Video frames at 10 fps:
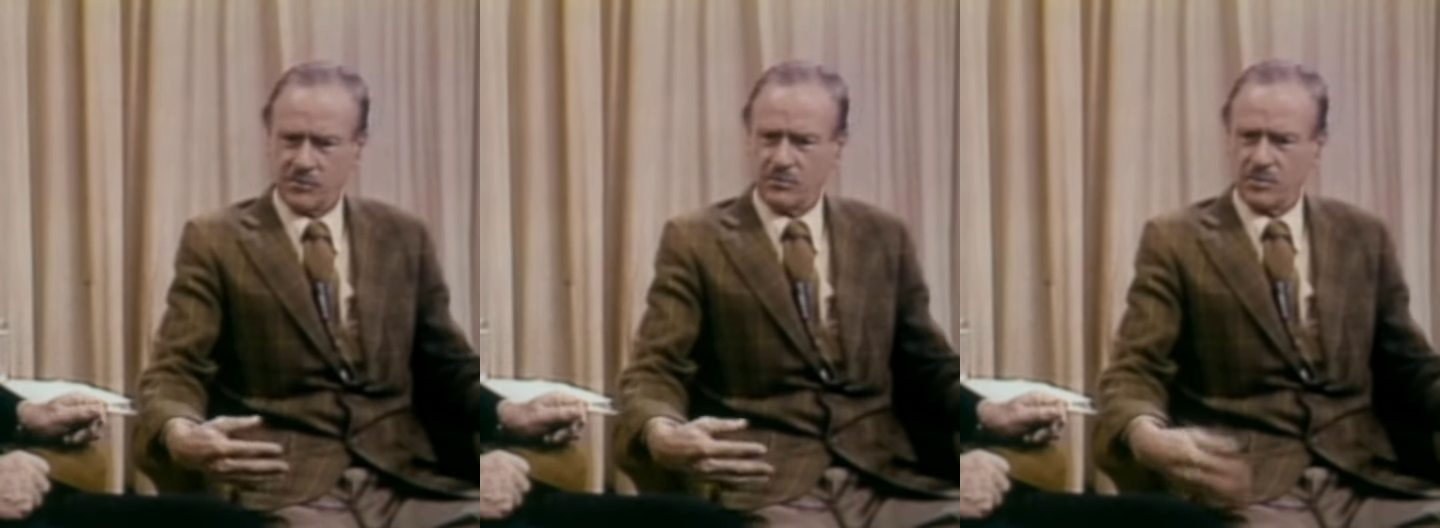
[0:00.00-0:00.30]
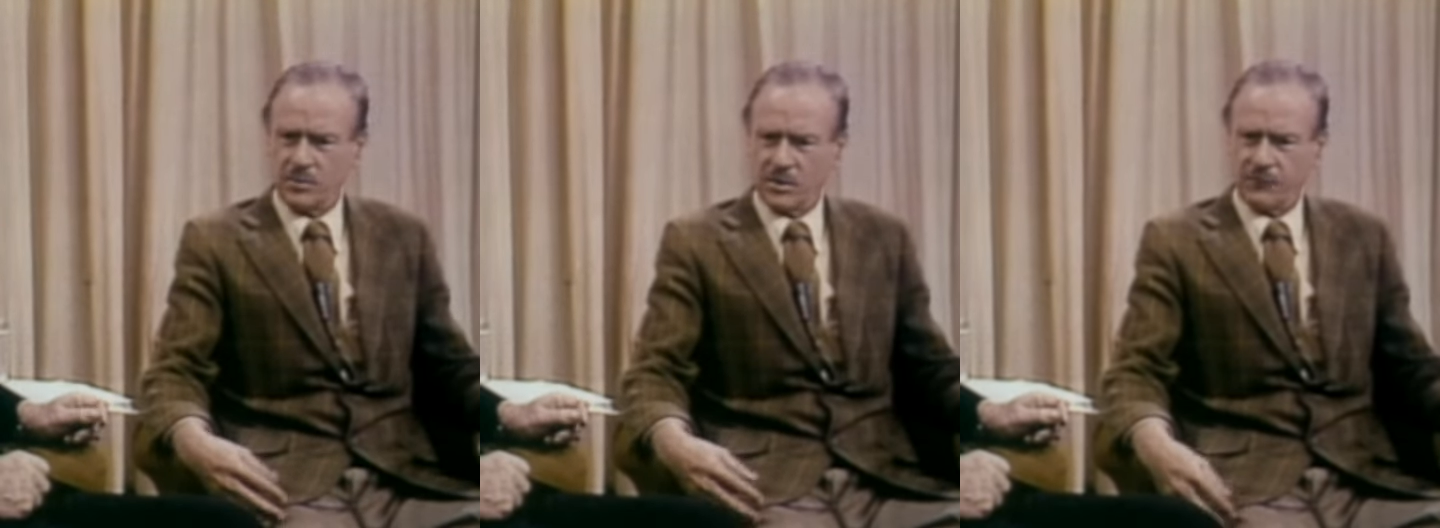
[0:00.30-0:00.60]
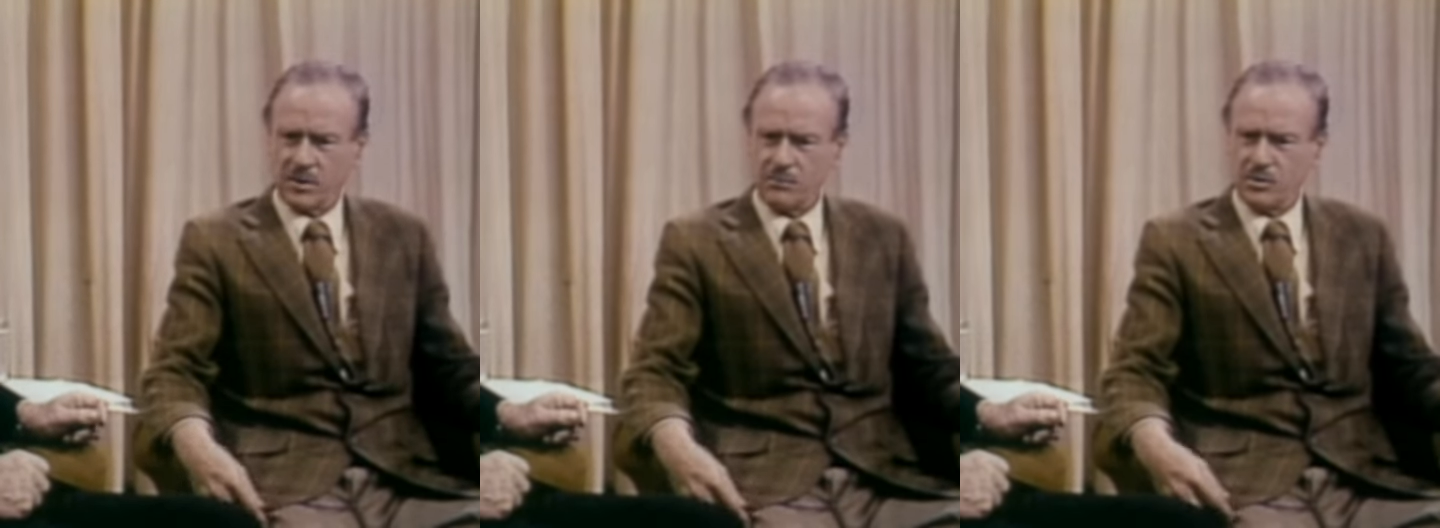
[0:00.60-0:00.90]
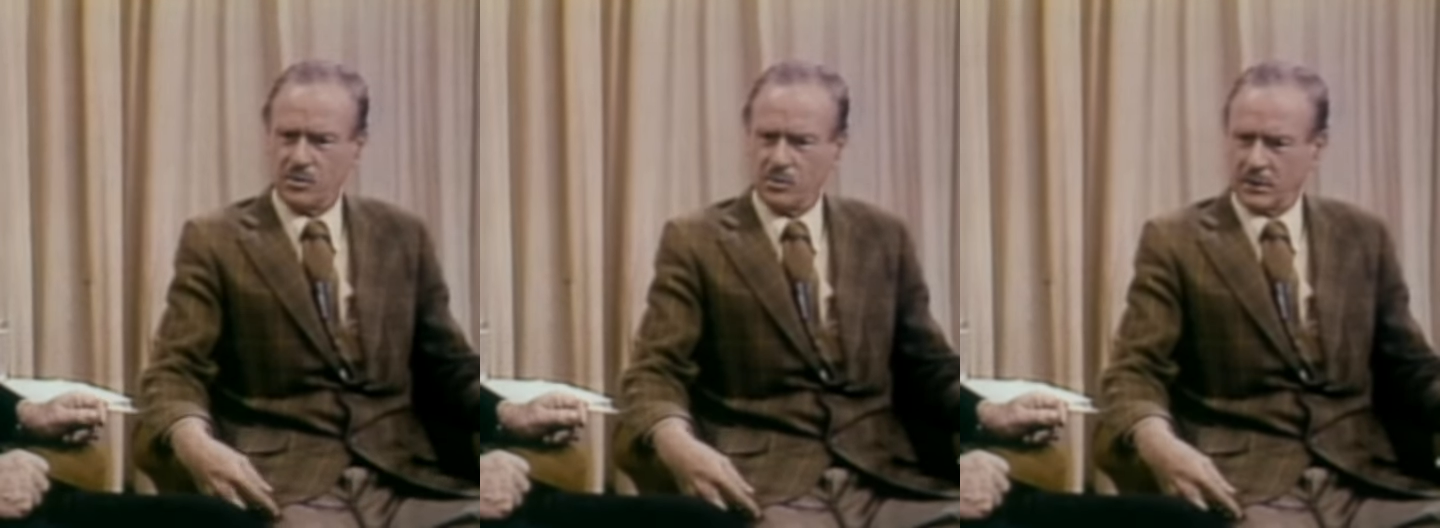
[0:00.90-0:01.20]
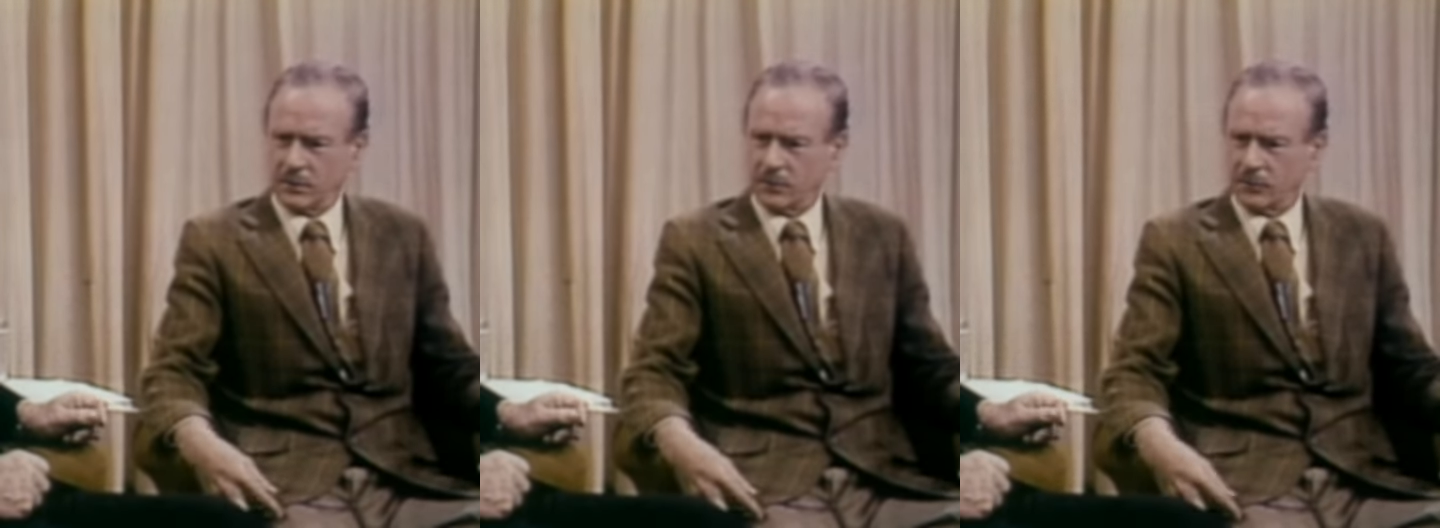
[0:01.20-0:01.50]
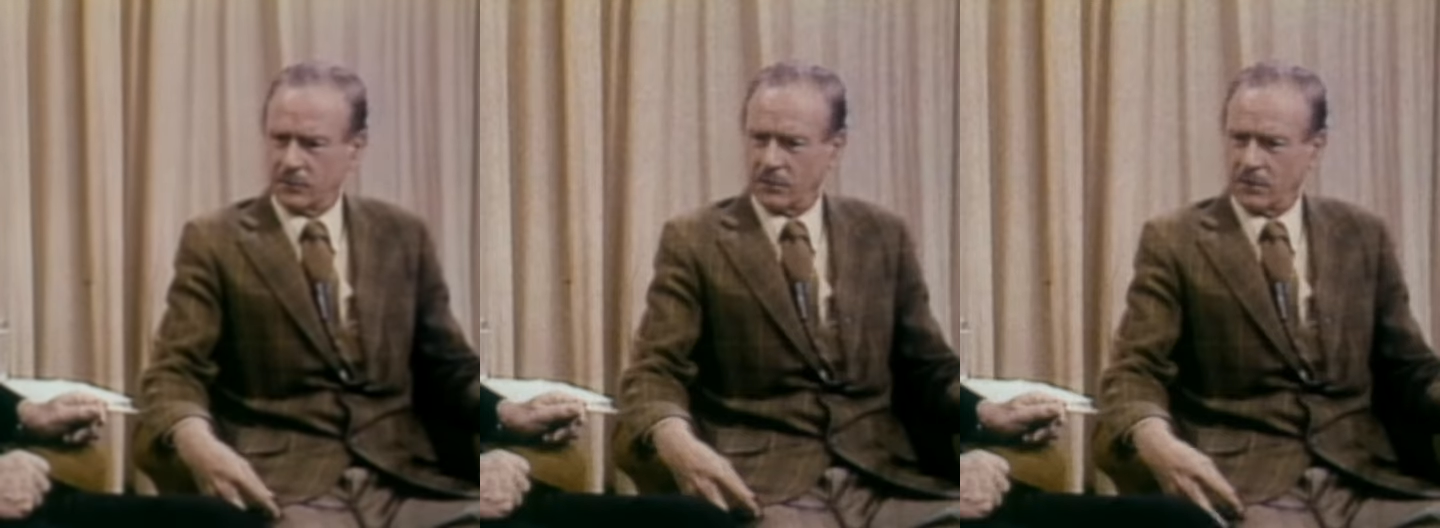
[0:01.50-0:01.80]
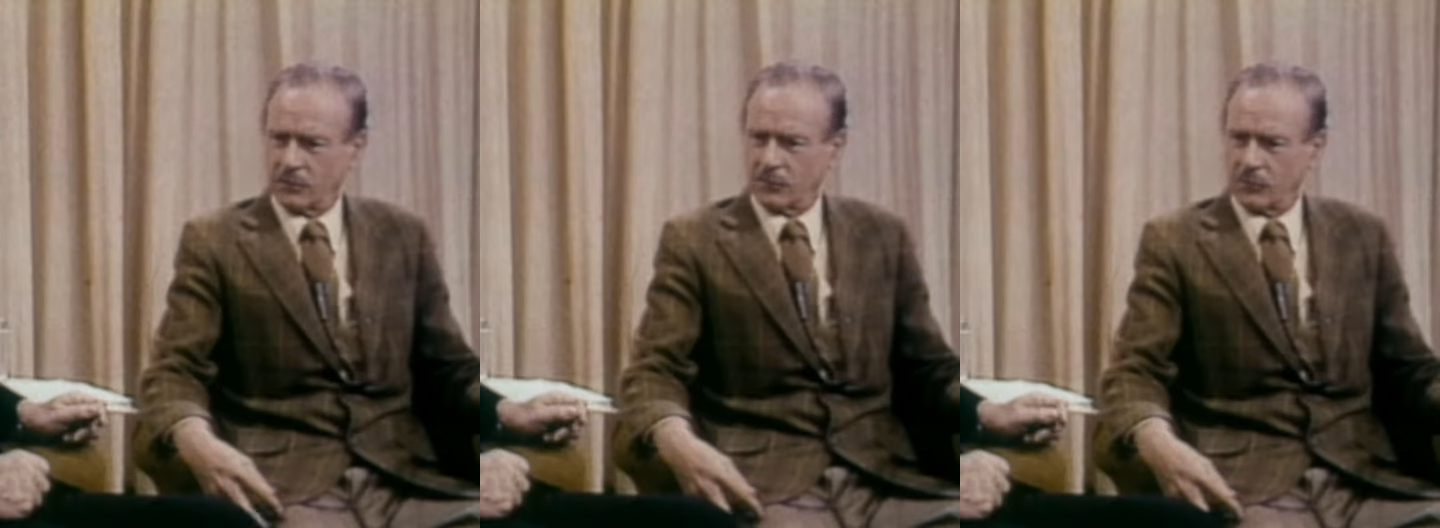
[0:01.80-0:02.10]
seems to be a very puny and
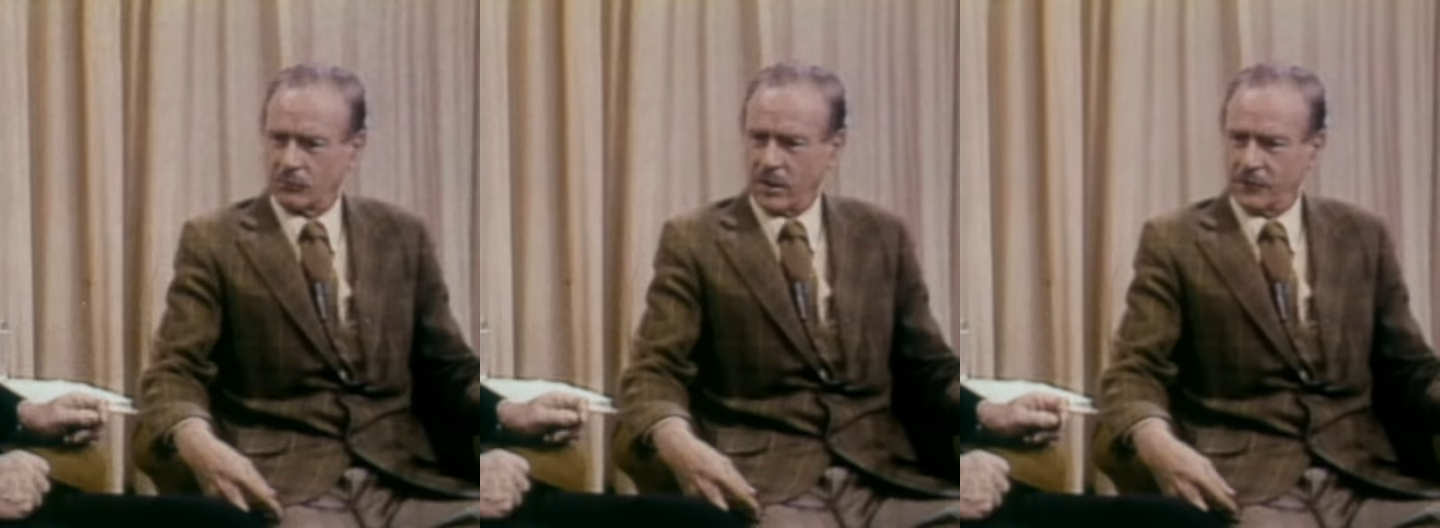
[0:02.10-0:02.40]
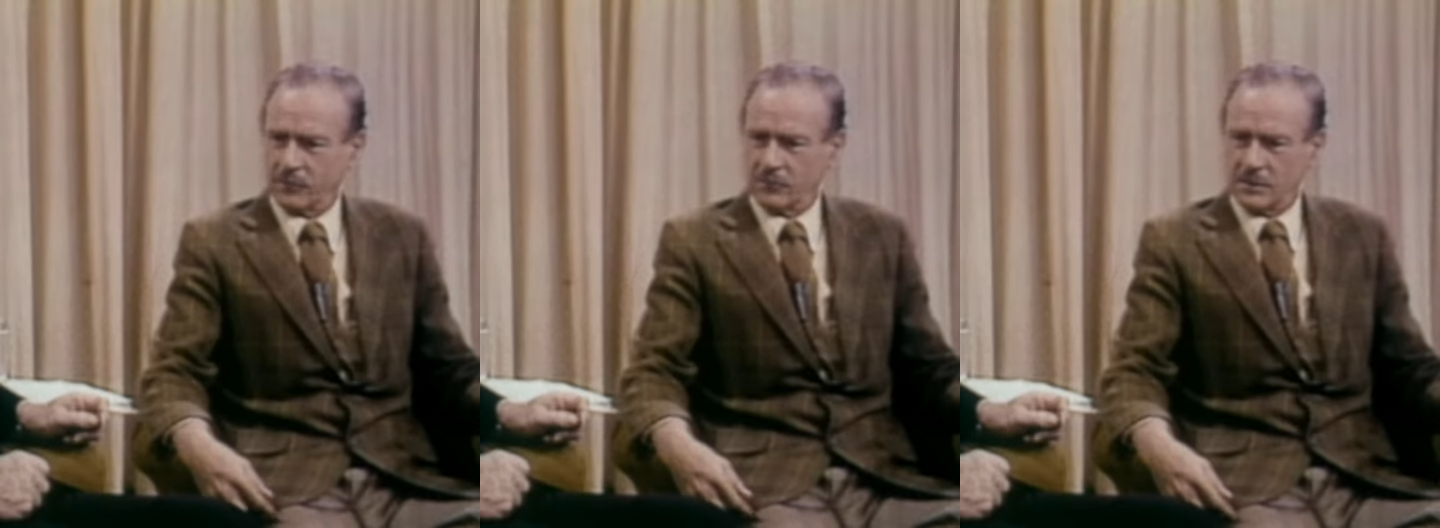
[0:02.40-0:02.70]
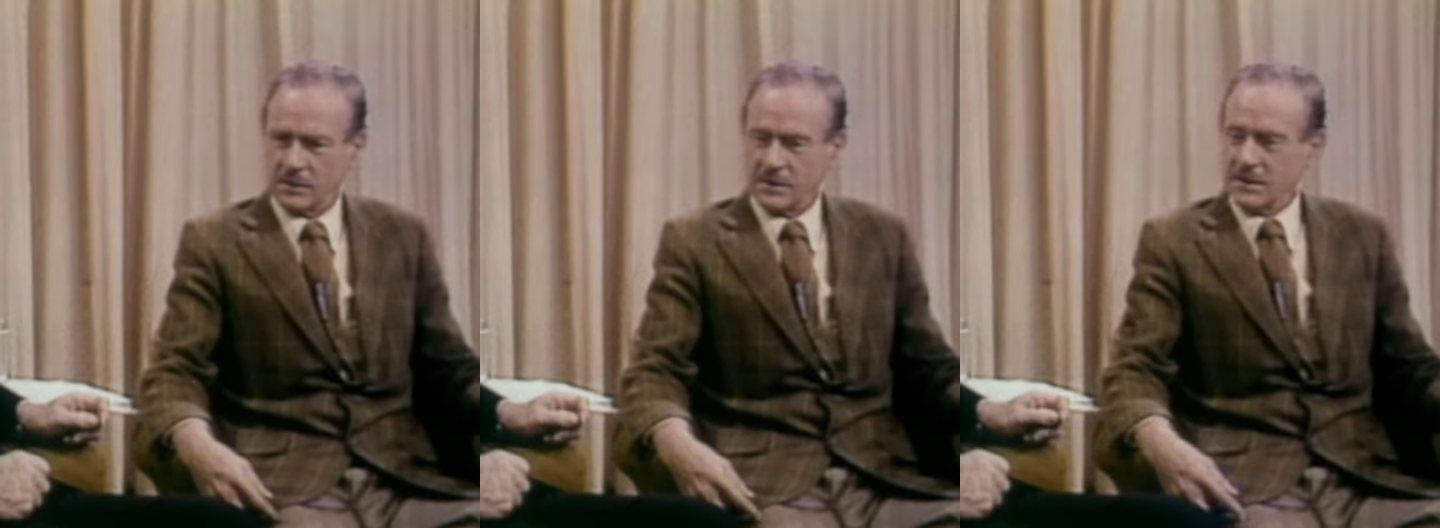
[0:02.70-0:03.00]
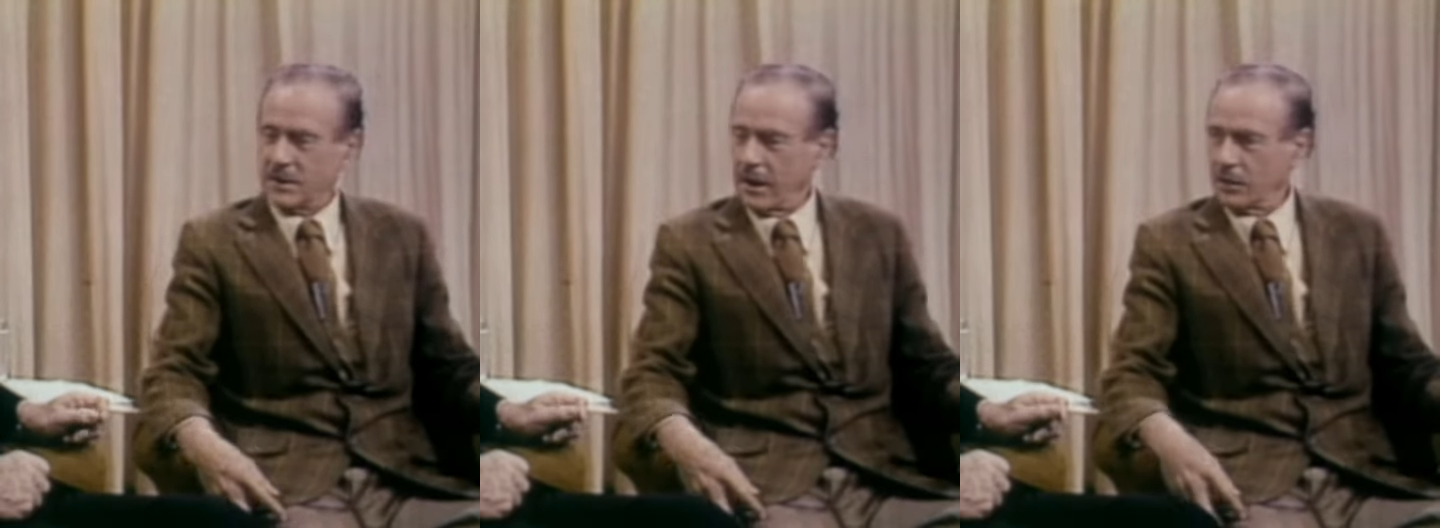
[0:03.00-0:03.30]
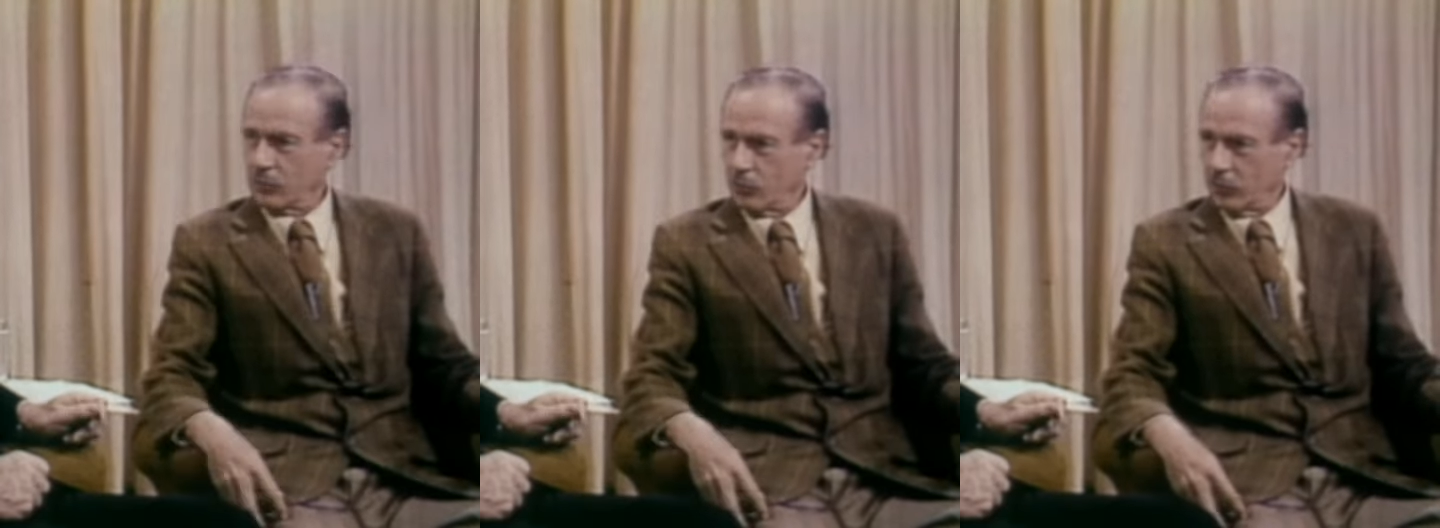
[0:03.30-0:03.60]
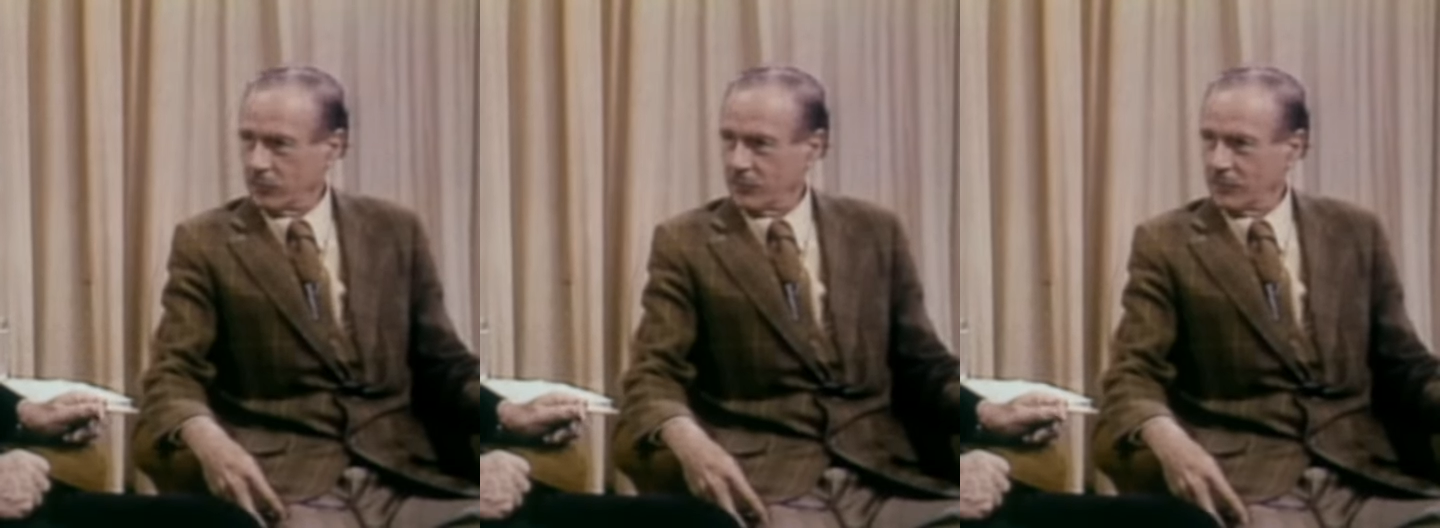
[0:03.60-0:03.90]
uh, rather inadequate